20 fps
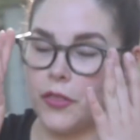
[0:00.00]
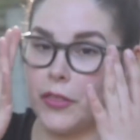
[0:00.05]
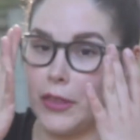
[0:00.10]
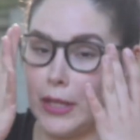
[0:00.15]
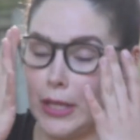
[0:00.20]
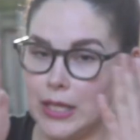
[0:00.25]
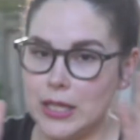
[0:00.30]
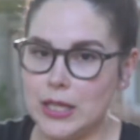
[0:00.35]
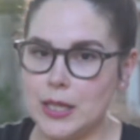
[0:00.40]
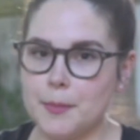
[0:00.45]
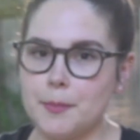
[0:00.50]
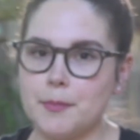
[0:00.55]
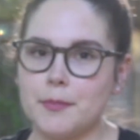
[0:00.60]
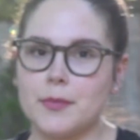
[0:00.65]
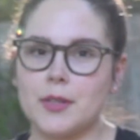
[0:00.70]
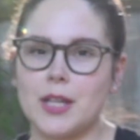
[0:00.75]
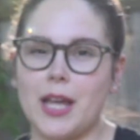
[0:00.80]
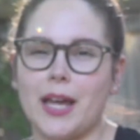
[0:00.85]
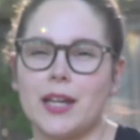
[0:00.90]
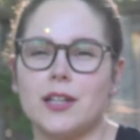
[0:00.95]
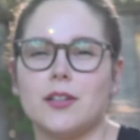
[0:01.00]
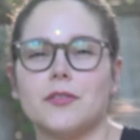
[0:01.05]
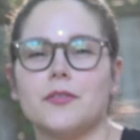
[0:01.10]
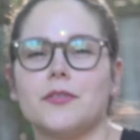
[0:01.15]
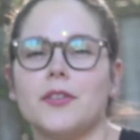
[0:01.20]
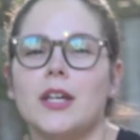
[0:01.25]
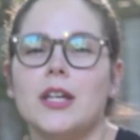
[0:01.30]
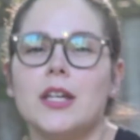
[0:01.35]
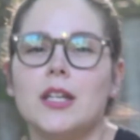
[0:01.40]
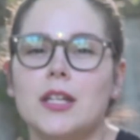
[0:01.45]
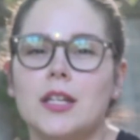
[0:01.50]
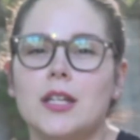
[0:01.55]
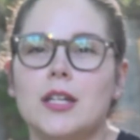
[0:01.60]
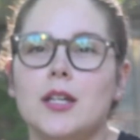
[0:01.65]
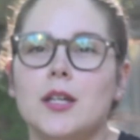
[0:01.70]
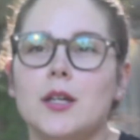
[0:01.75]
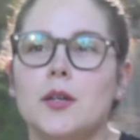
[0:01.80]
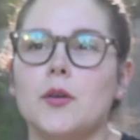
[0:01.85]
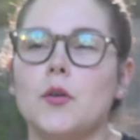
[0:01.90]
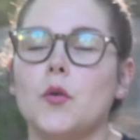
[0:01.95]
theme, kind of
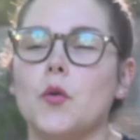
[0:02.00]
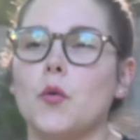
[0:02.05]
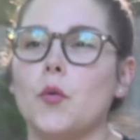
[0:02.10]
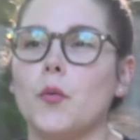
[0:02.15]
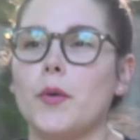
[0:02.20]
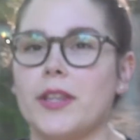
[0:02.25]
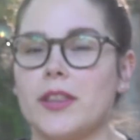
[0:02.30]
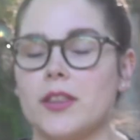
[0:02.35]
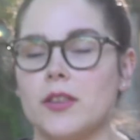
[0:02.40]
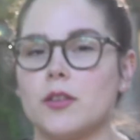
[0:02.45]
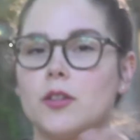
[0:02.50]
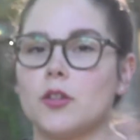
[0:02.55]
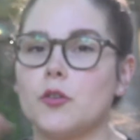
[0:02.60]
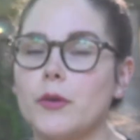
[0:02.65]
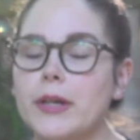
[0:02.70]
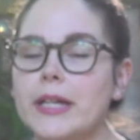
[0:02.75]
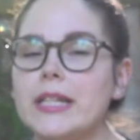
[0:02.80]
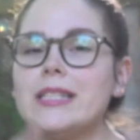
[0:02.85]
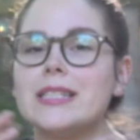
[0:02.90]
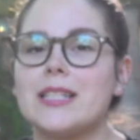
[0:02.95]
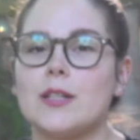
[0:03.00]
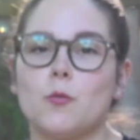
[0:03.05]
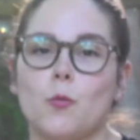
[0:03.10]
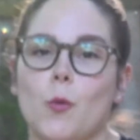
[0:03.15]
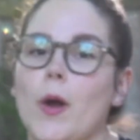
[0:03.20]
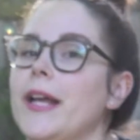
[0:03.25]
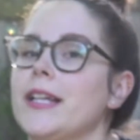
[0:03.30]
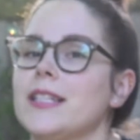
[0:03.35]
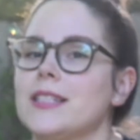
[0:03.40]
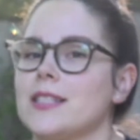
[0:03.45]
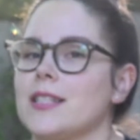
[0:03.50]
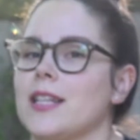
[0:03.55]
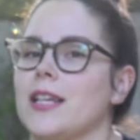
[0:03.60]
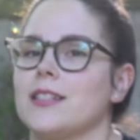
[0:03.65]
with greens and whites.